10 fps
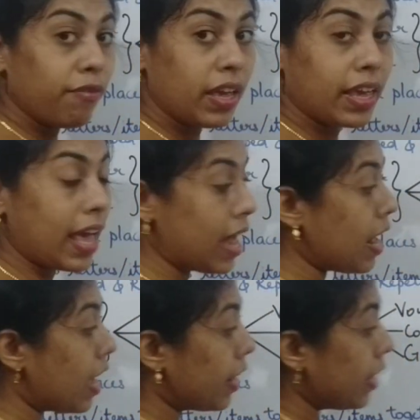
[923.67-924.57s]
we
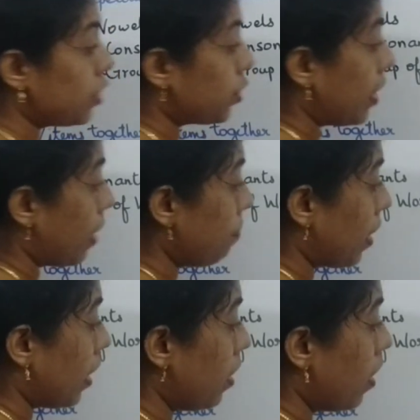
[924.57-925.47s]
can arrange
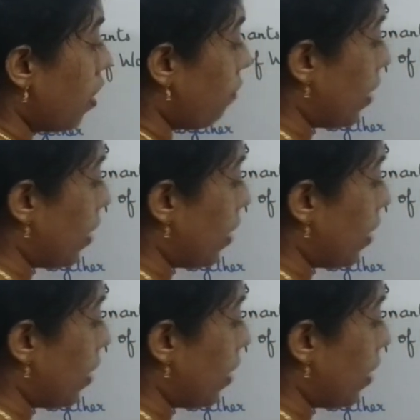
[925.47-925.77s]
them in,